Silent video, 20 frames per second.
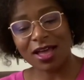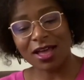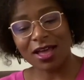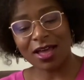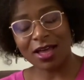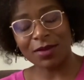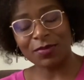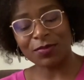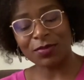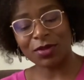
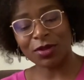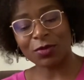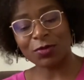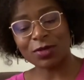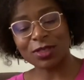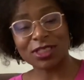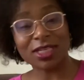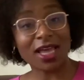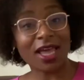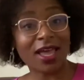I'm going
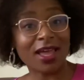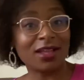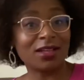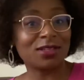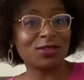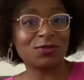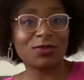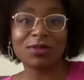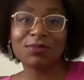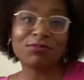to end
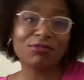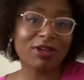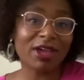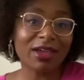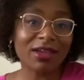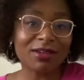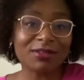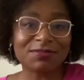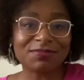with a prayer